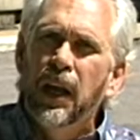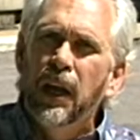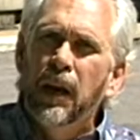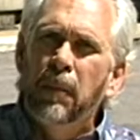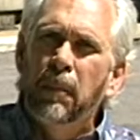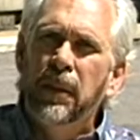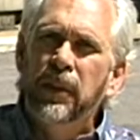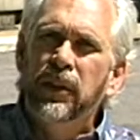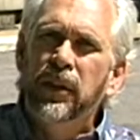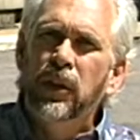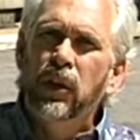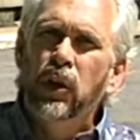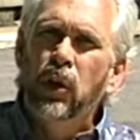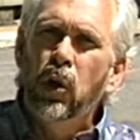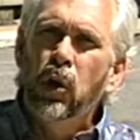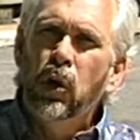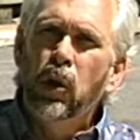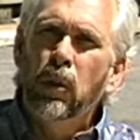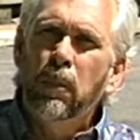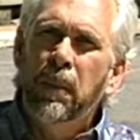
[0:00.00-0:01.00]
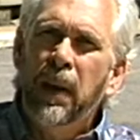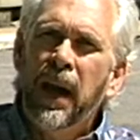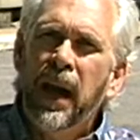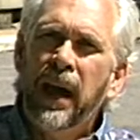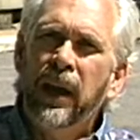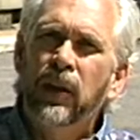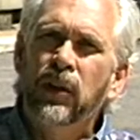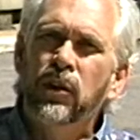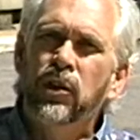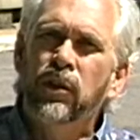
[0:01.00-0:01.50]
But the local
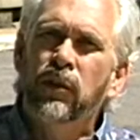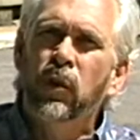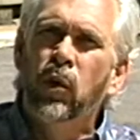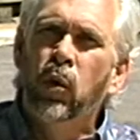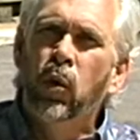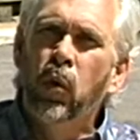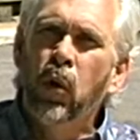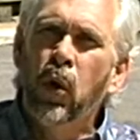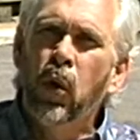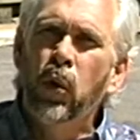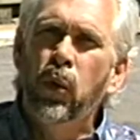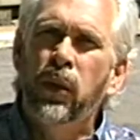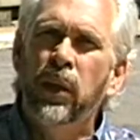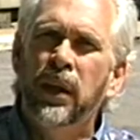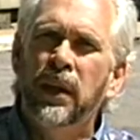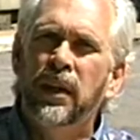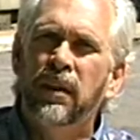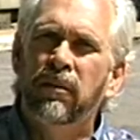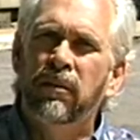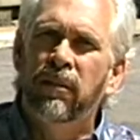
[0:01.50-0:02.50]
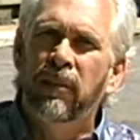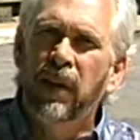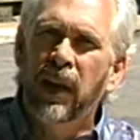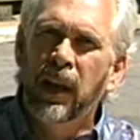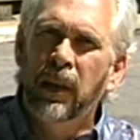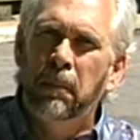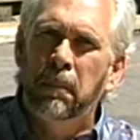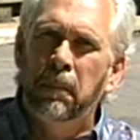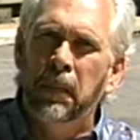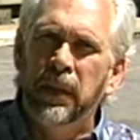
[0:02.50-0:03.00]
patterns of growth and
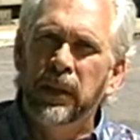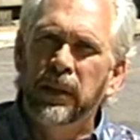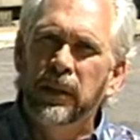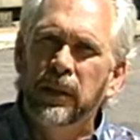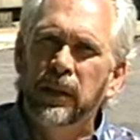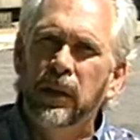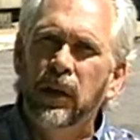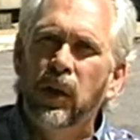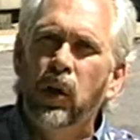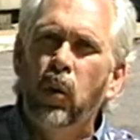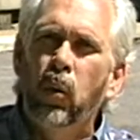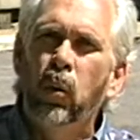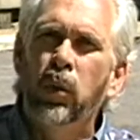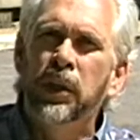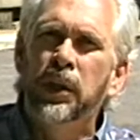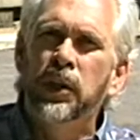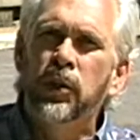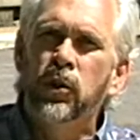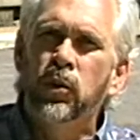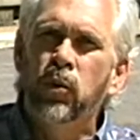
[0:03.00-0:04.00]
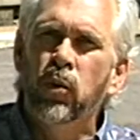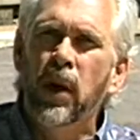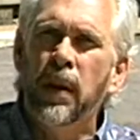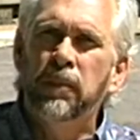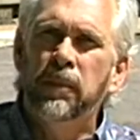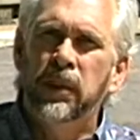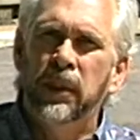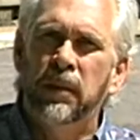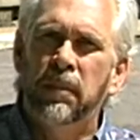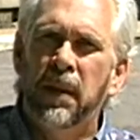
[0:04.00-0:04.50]
development were
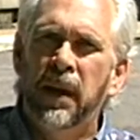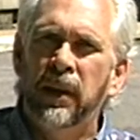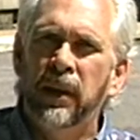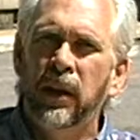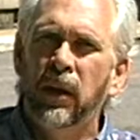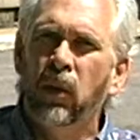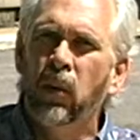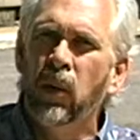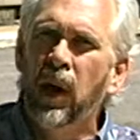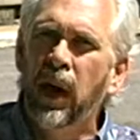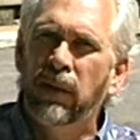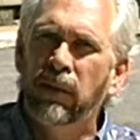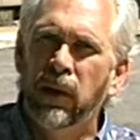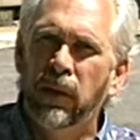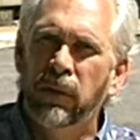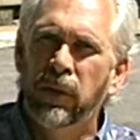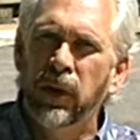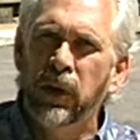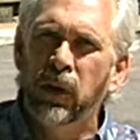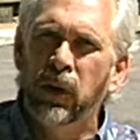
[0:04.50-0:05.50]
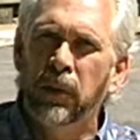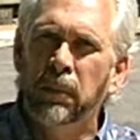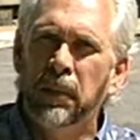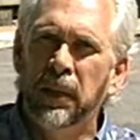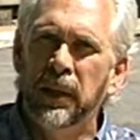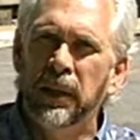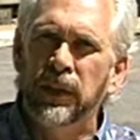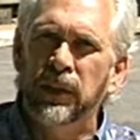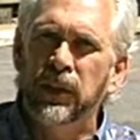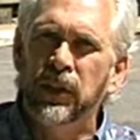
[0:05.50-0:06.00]
disrupted by the arrival of the
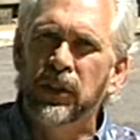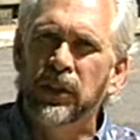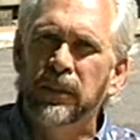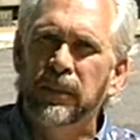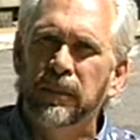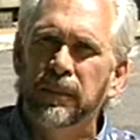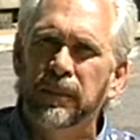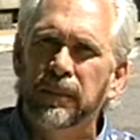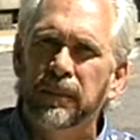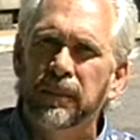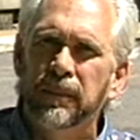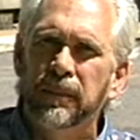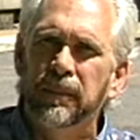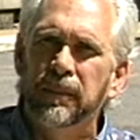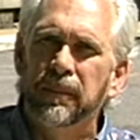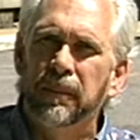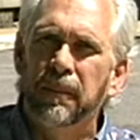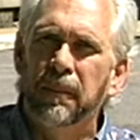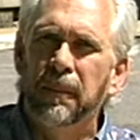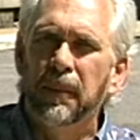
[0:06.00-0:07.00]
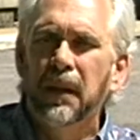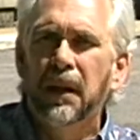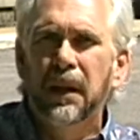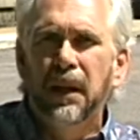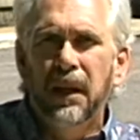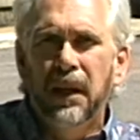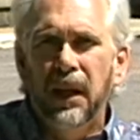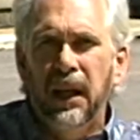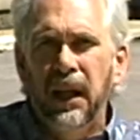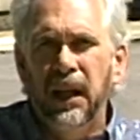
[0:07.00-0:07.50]
Europeans.
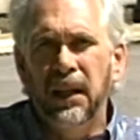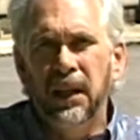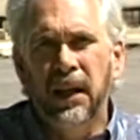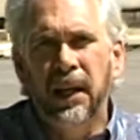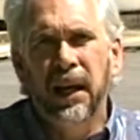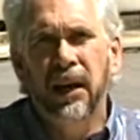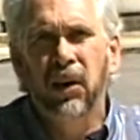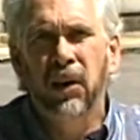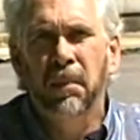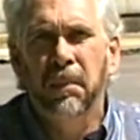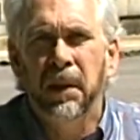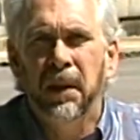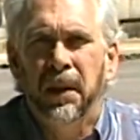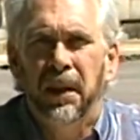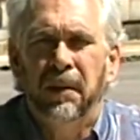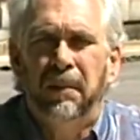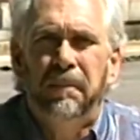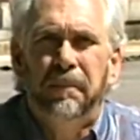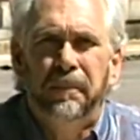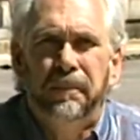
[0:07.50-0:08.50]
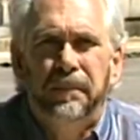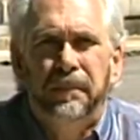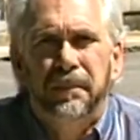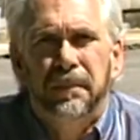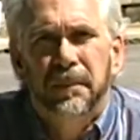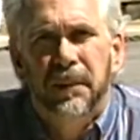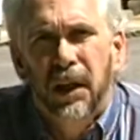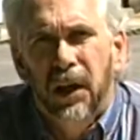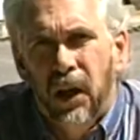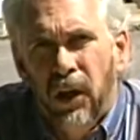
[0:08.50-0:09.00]
In the Caribbean,
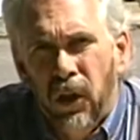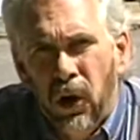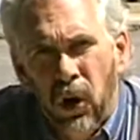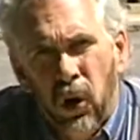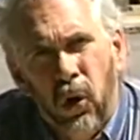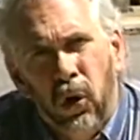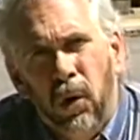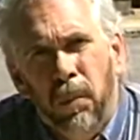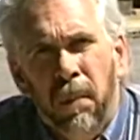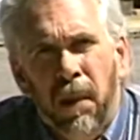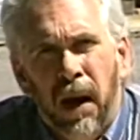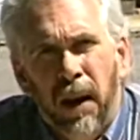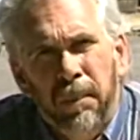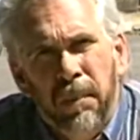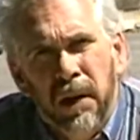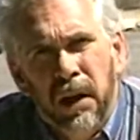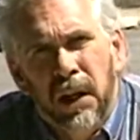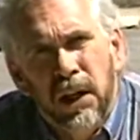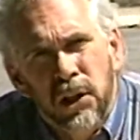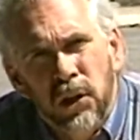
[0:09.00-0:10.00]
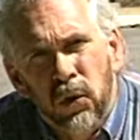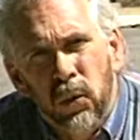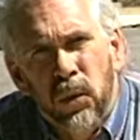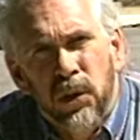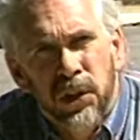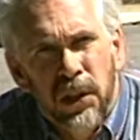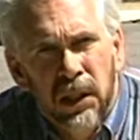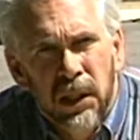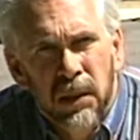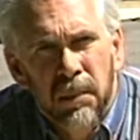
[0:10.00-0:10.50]
the local population
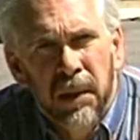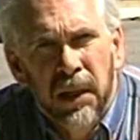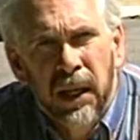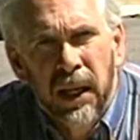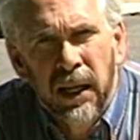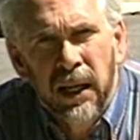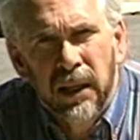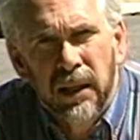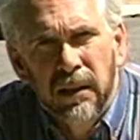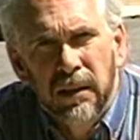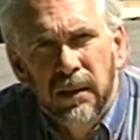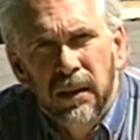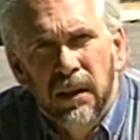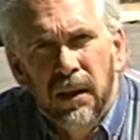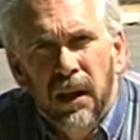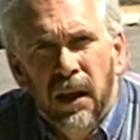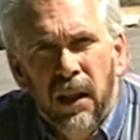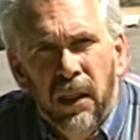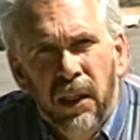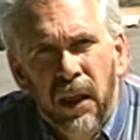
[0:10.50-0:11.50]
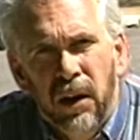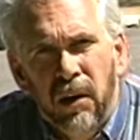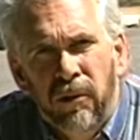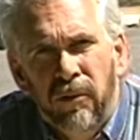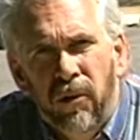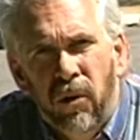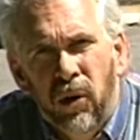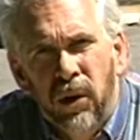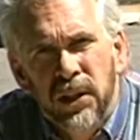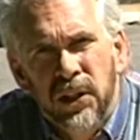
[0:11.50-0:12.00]
was eliminated. Then a
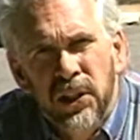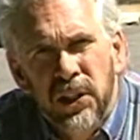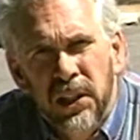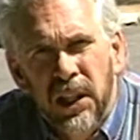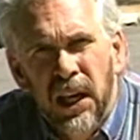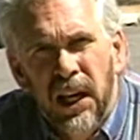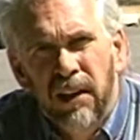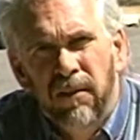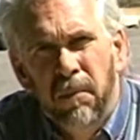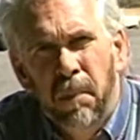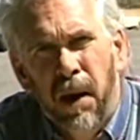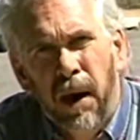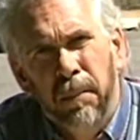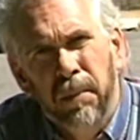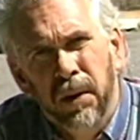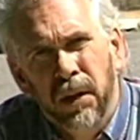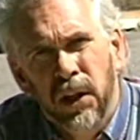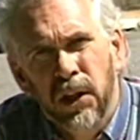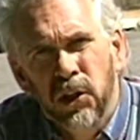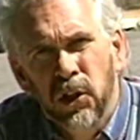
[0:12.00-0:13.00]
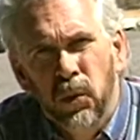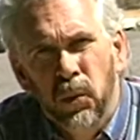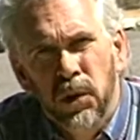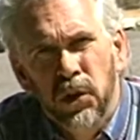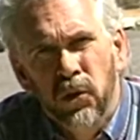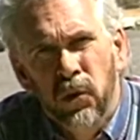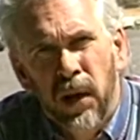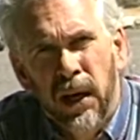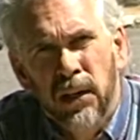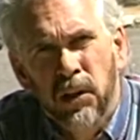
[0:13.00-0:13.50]
foreign slave population was
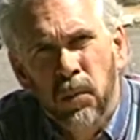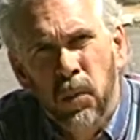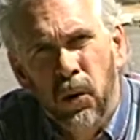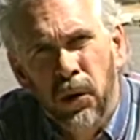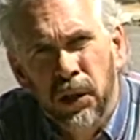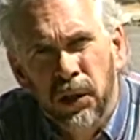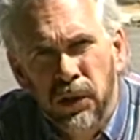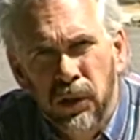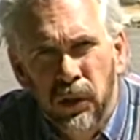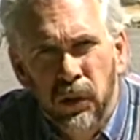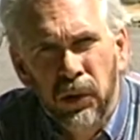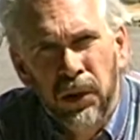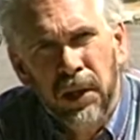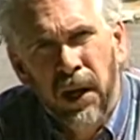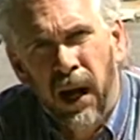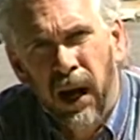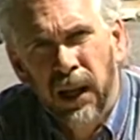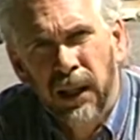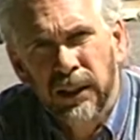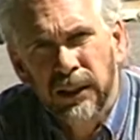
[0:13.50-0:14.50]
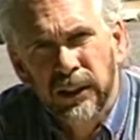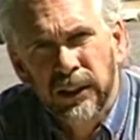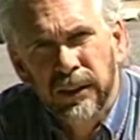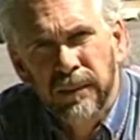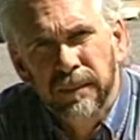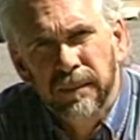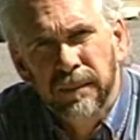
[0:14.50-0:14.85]
transported to the islands.